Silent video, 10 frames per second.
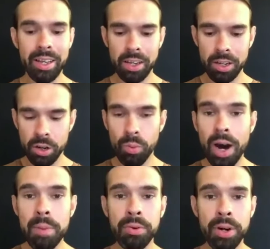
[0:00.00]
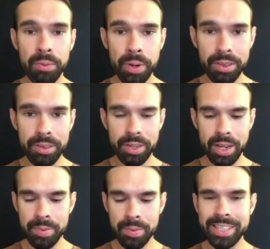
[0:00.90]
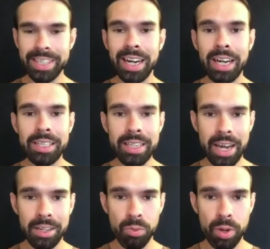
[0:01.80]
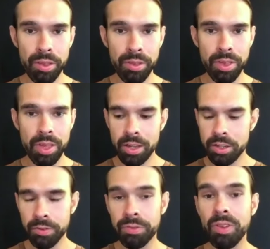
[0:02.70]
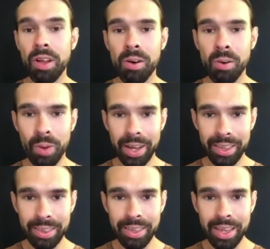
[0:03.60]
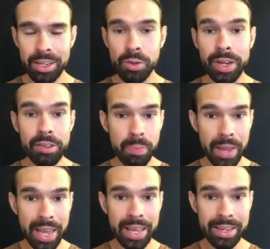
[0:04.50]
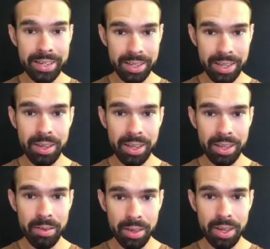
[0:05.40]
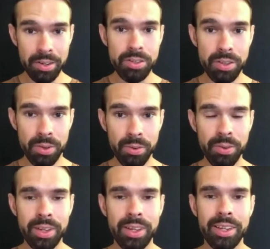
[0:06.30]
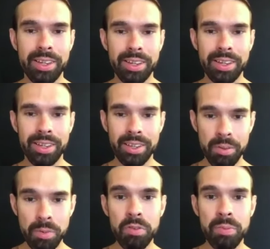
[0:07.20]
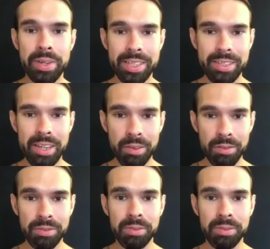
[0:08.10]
cooperate with, to come into contact with, to flow with, to expand into the movement itself.